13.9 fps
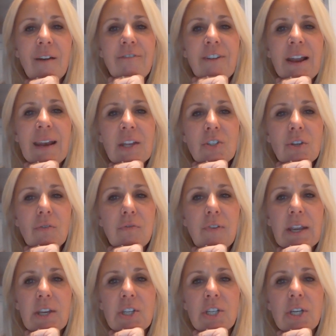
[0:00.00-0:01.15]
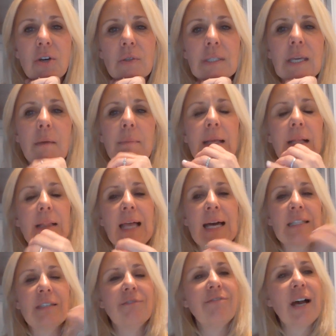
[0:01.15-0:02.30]
Financial ratios can be
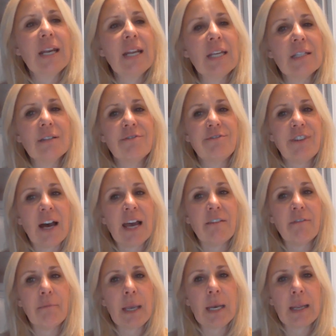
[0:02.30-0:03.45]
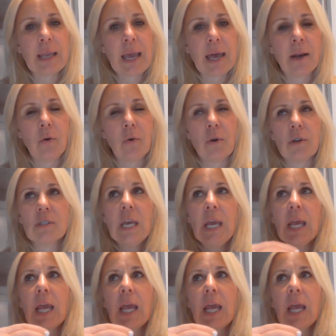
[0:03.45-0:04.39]
classified into 5 main categories.